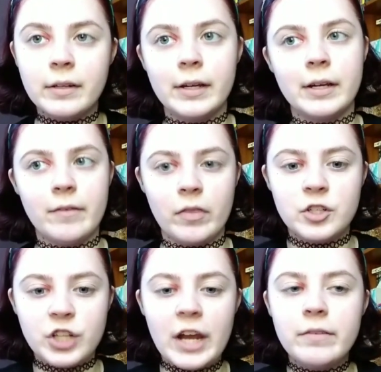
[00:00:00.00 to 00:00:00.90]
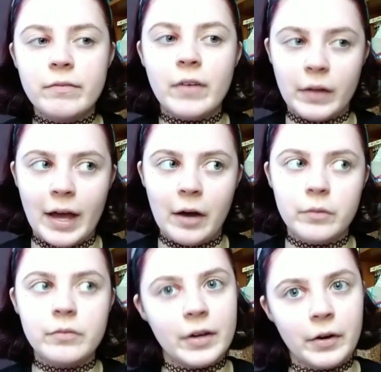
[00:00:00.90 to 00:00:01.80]
Like, if the shade fell out,
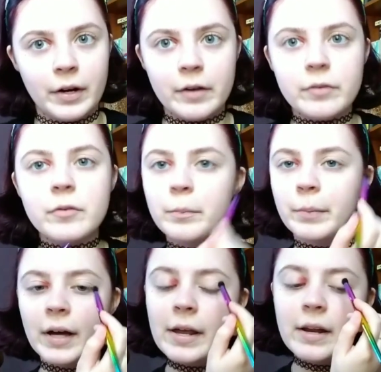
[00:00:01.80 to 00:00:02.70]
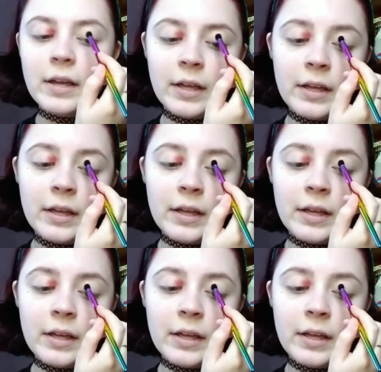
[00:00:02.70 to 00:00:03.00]
fair enough, but